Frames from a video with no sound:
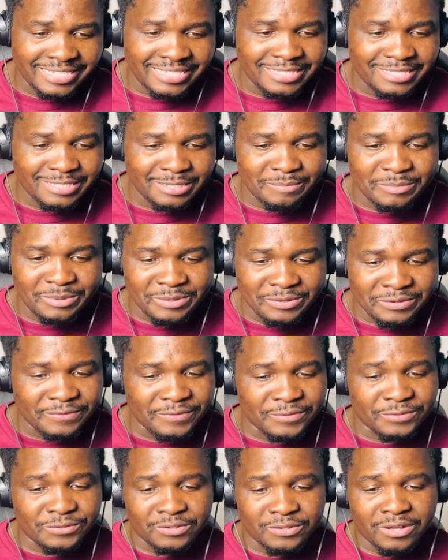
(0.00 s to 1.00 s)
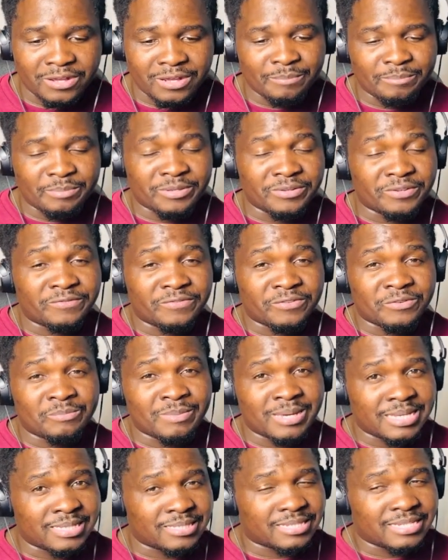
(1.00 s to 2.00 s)
This is a beautiful song, beautiful
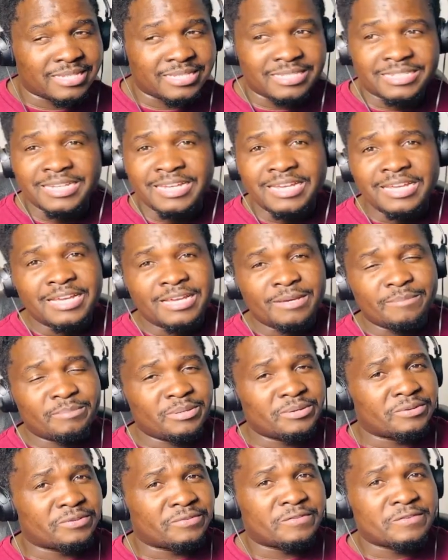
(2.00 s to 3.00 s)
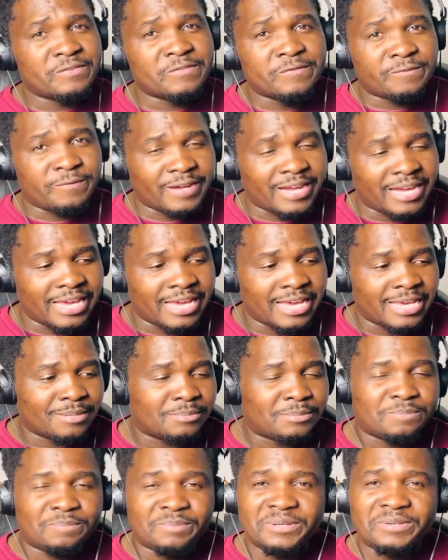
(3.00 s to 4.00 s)
message, beautiful
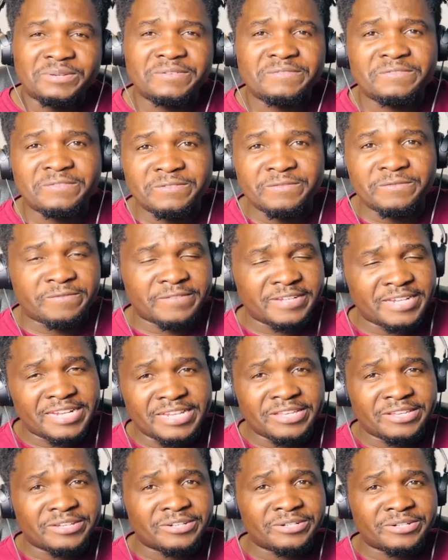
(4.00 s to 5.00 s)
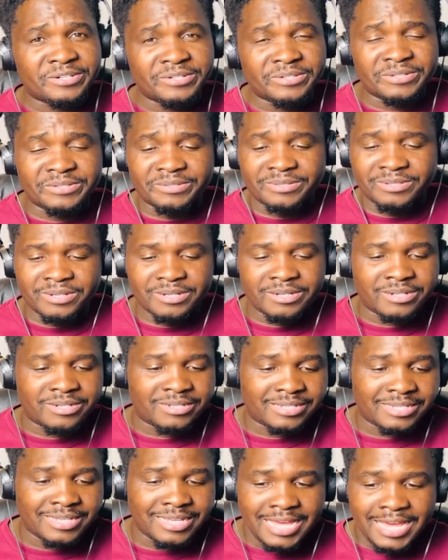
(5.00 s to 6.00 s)
vibes, beautiful video.
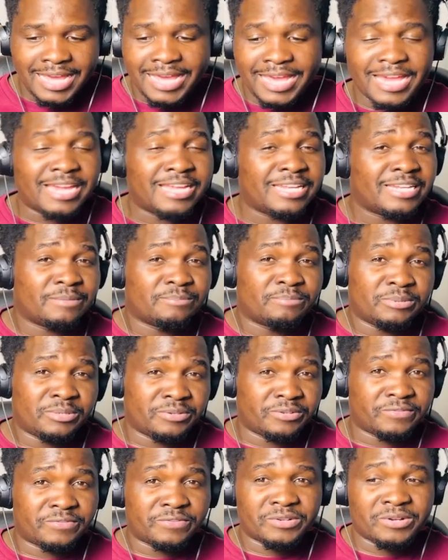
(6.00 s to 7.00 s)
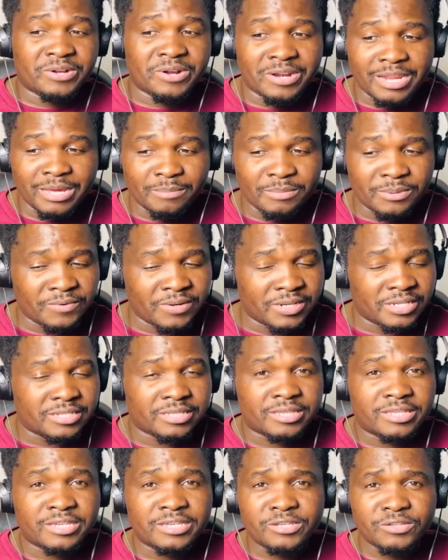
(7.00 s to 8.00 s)
Oh, and a beautiful
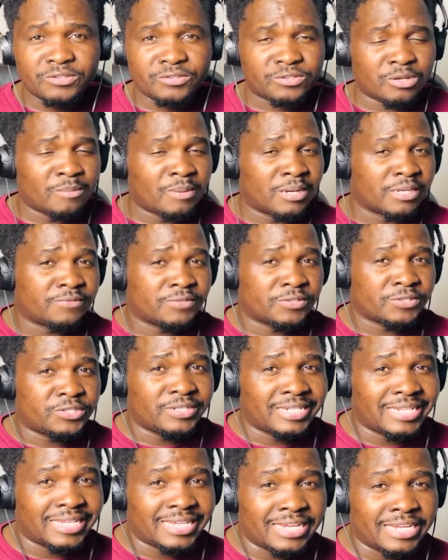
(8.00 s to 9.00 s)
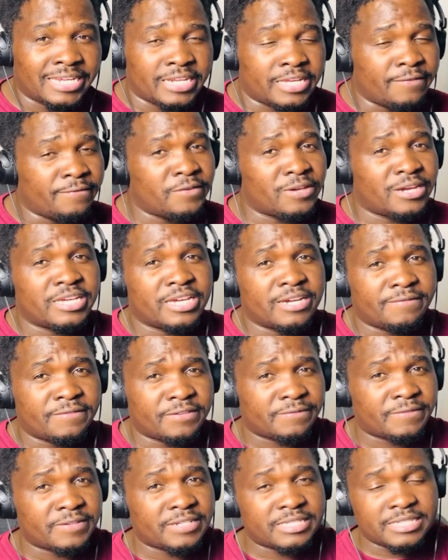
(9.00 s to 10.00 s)
collaboration. Thank you so much for tuning in. If you're here
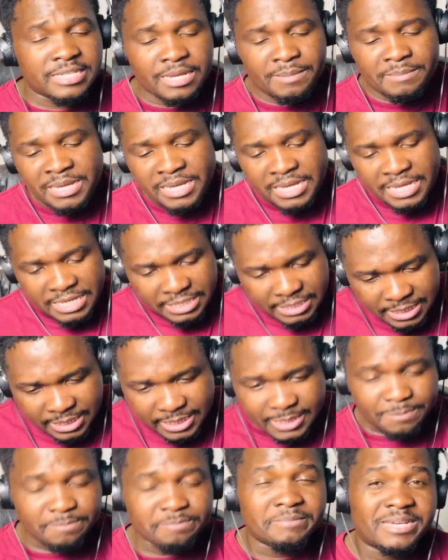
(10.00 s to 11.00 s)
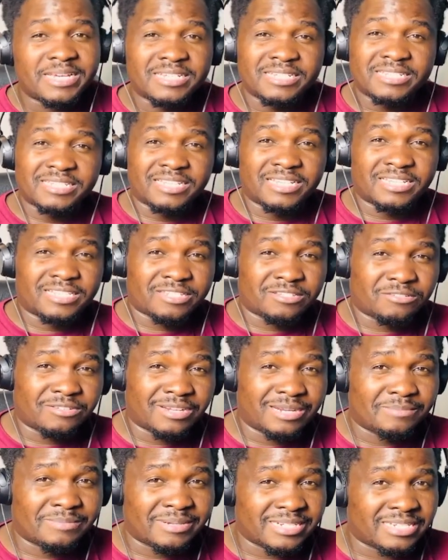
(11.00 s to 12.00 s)
for the first time, smash that
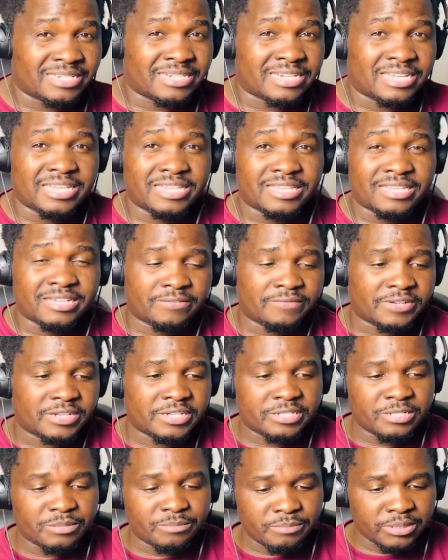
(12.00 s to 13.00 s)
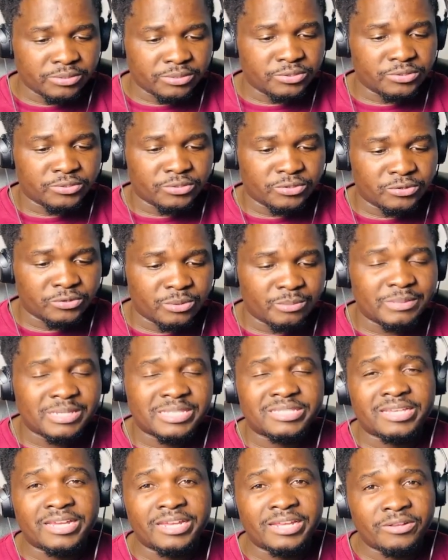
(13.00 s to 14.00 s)
subscribe button, hit the notification bell too so you don't
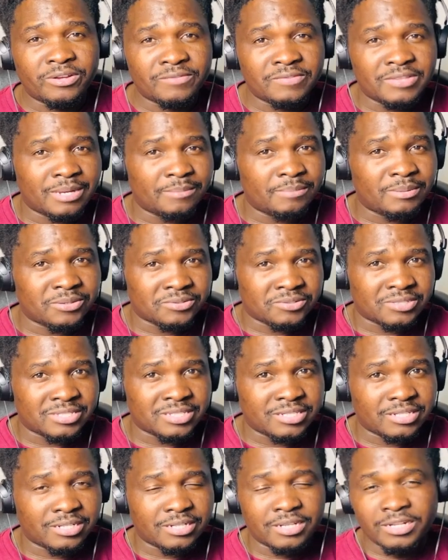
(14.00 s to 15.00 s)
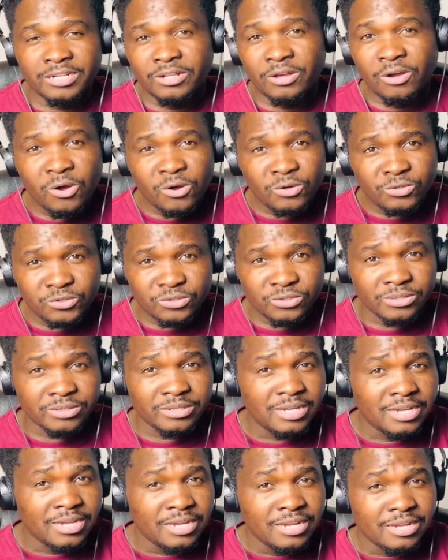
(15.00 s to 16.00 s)
miss any of the uploads on this channel. And also,
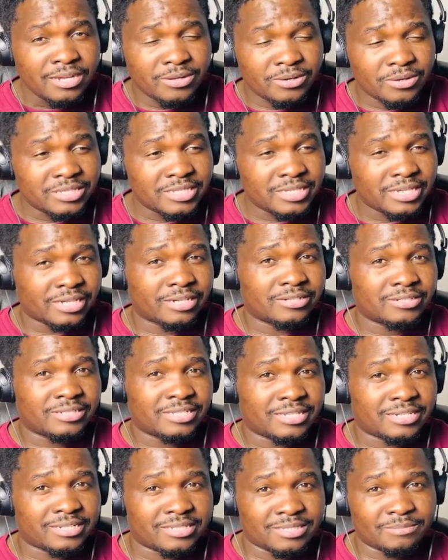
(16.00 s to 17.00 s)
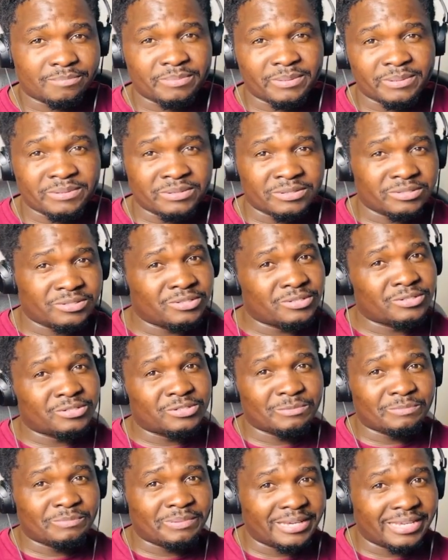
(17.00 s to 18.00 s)
go check out Theresa Phondo's
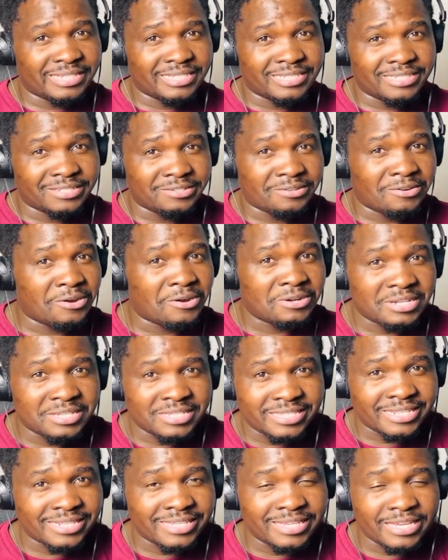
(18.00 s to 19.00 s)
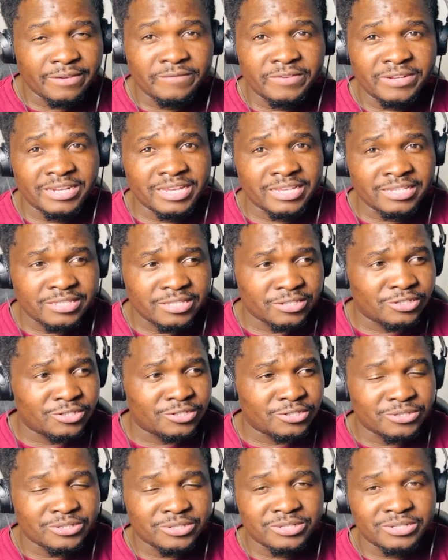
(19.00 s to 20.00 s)
YouTube page. Honestly, even Esther
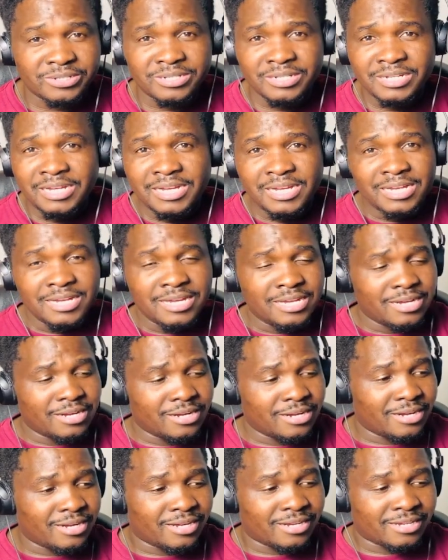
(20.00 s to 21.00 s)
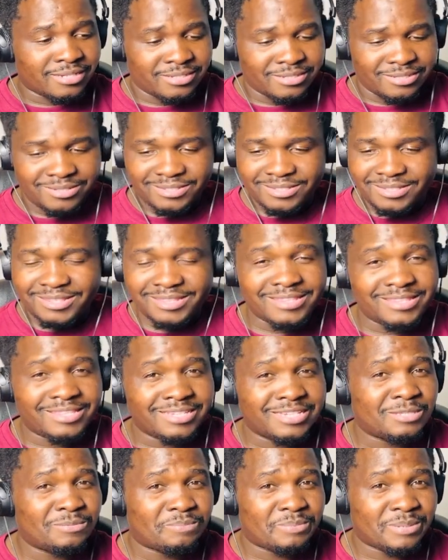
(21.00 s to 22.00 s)
Chungu,
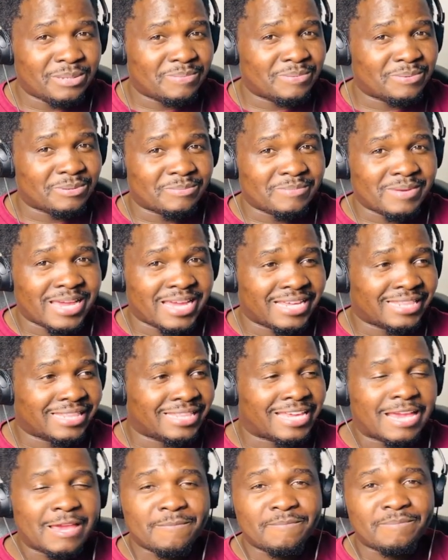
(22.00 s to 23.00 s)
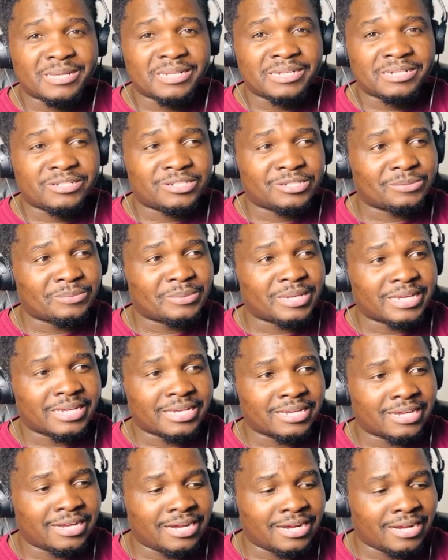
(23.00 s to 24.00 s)
these people, man, they've been
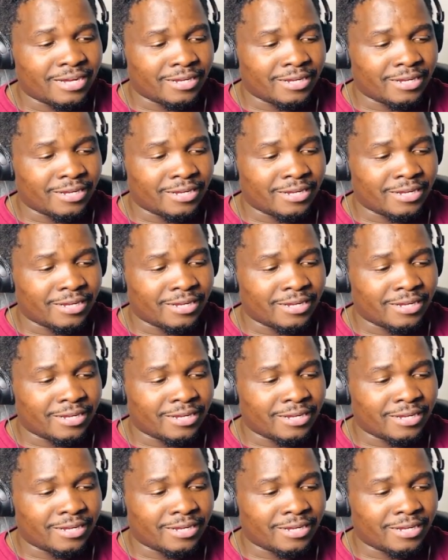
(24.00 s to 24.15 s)
doing